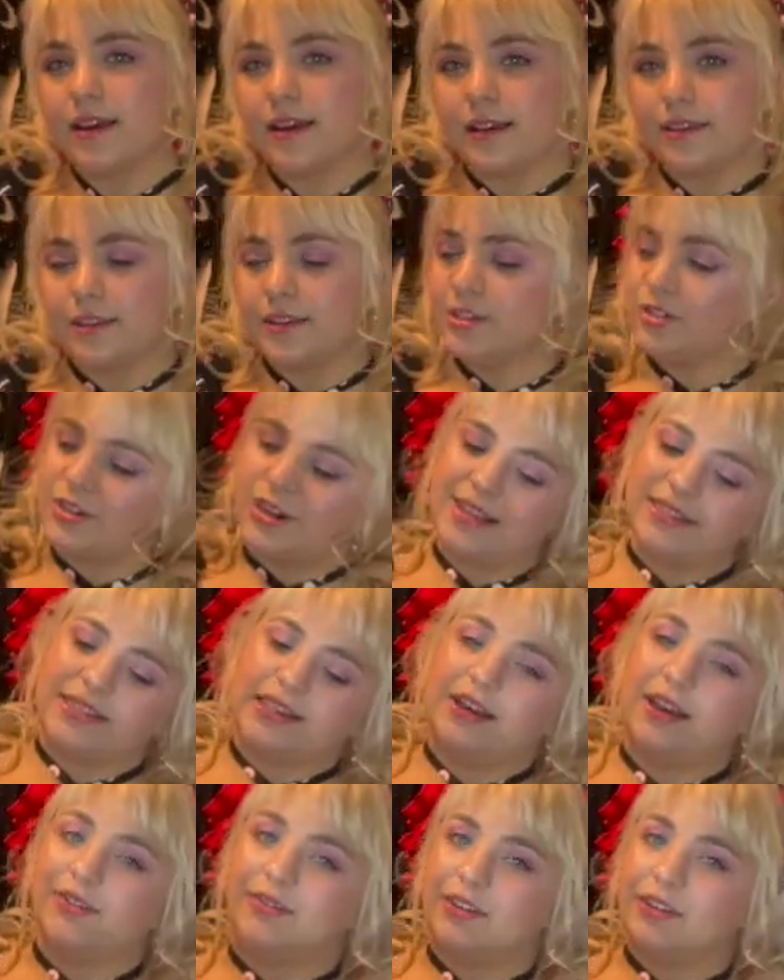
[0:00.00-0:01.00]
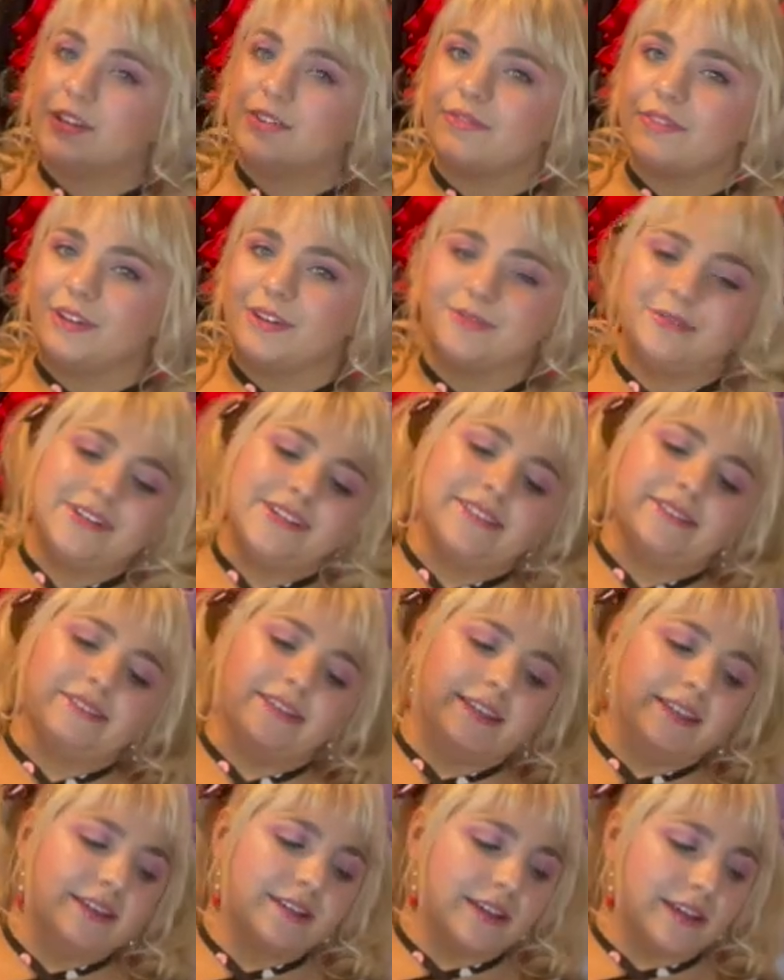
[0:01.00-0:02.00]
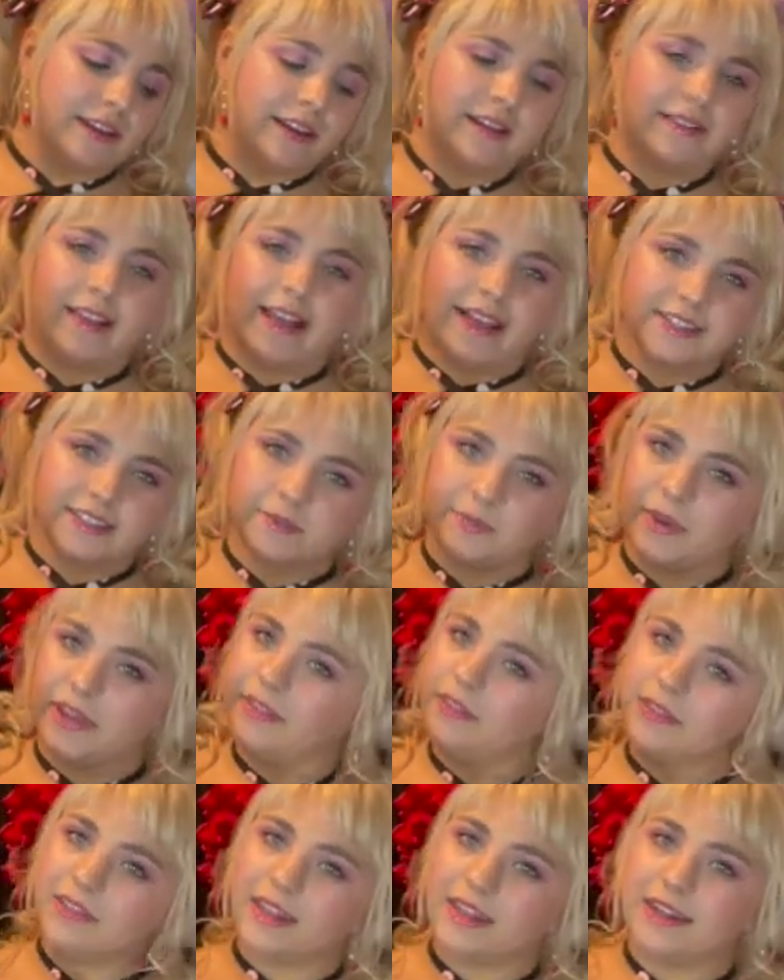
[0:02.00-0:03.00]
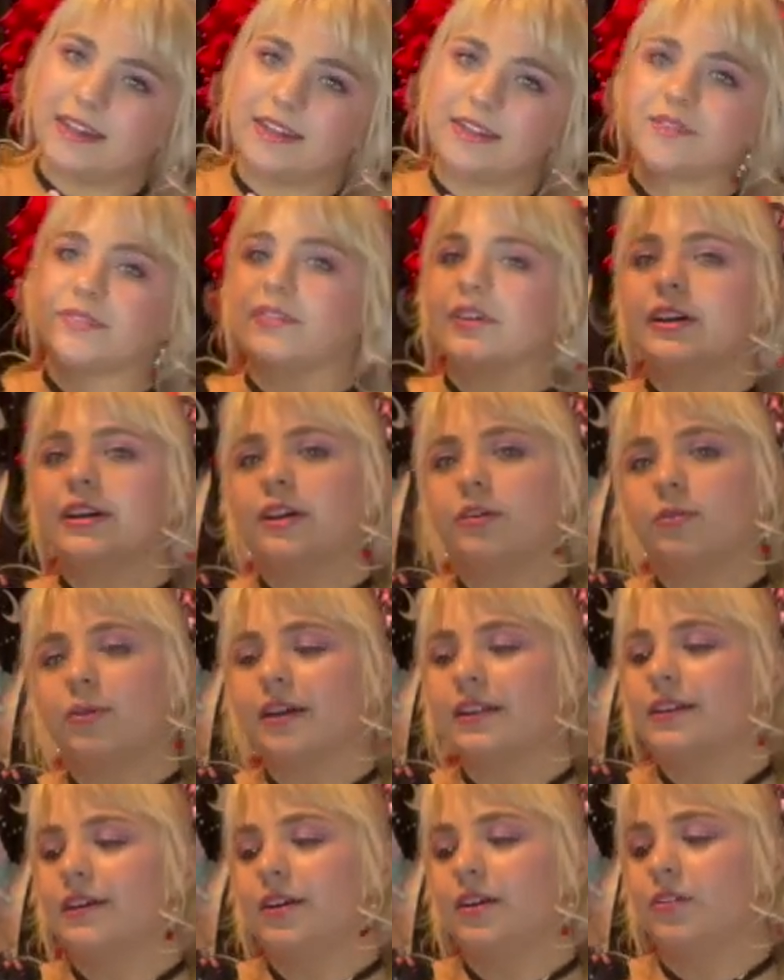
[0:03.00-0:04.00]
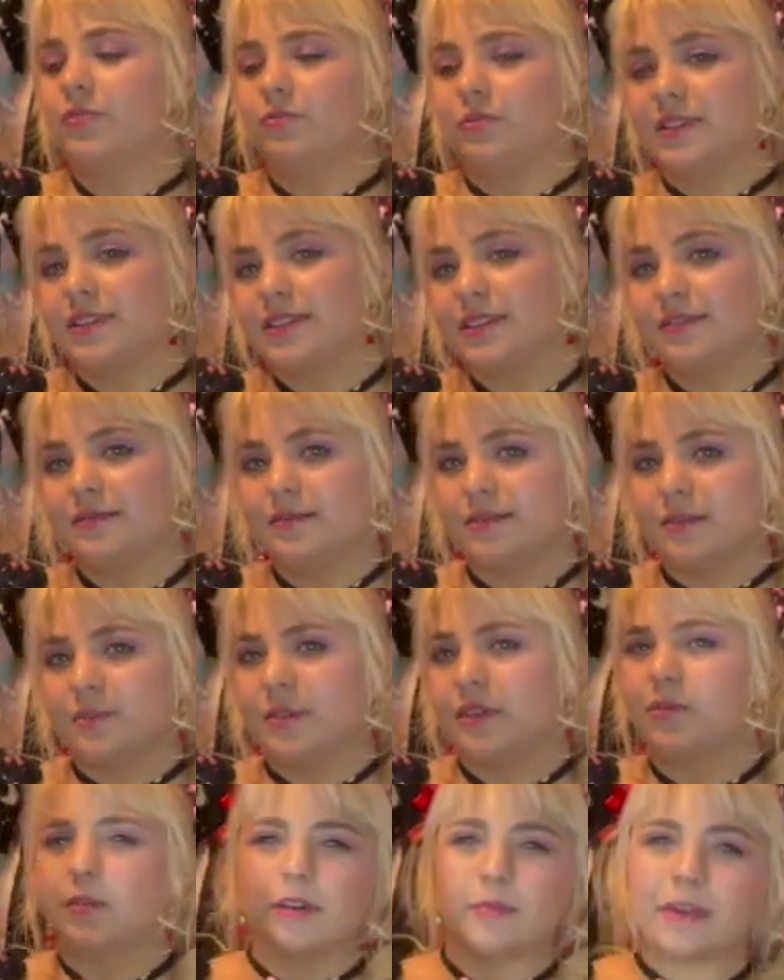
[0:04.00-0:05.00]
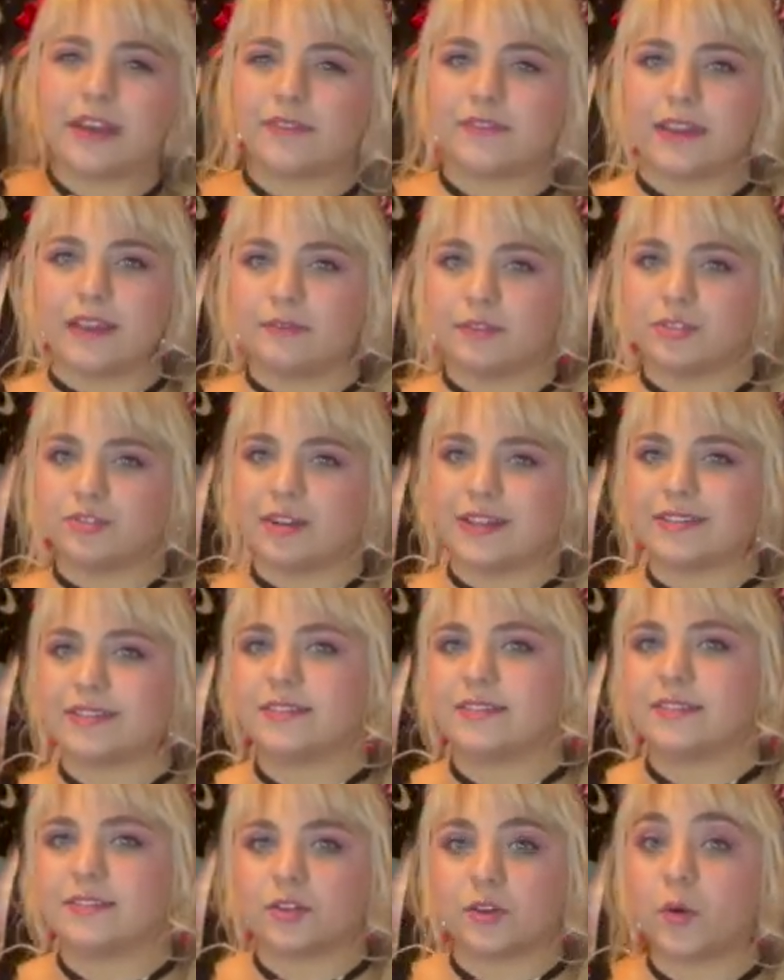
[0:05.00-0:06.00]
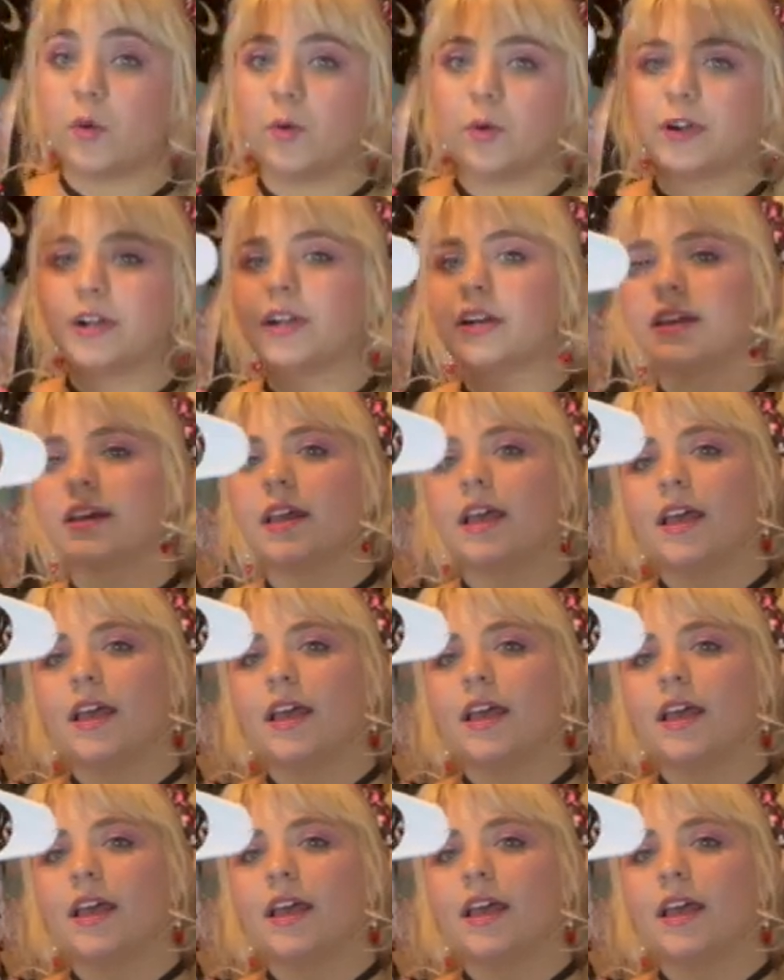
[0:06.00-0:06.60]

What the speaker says: This dress I got very, very recently. I got it last month, and it has very quickly risen to be one of my favorite dresses to cord.